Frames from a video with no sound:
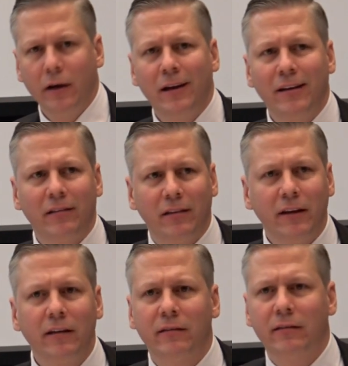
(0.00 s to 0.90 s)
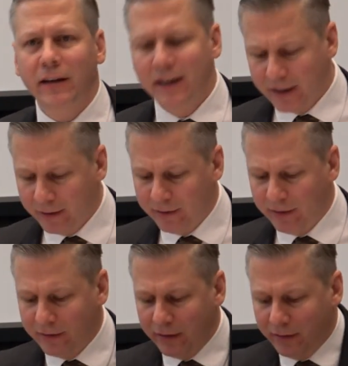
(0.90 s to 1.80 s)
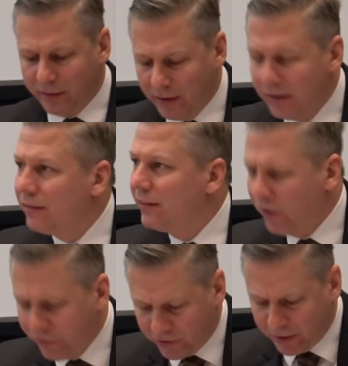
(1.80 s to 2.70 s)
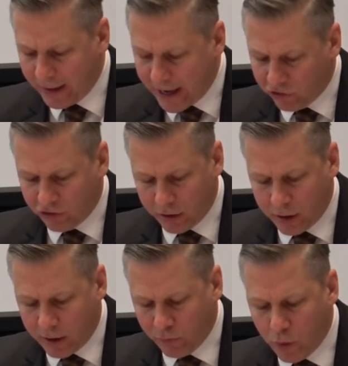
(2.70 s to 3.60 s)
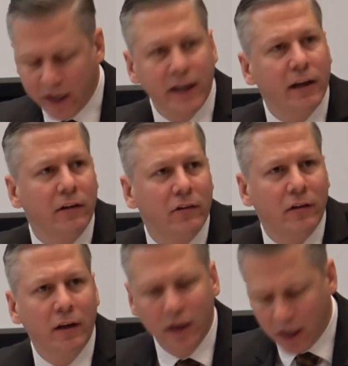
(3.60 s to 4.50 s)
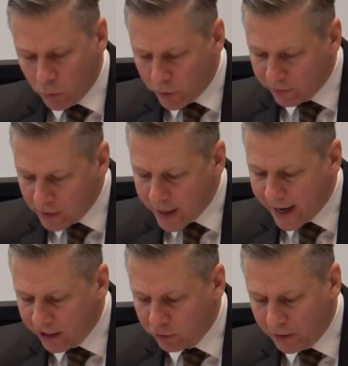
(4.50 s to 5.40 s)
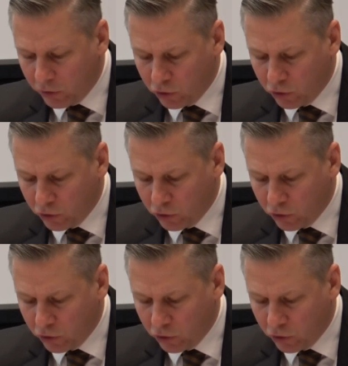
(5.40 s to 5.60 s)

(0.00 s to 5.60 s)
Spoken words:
It is this inconsistency, this self-selection of what is and what is not hate speech,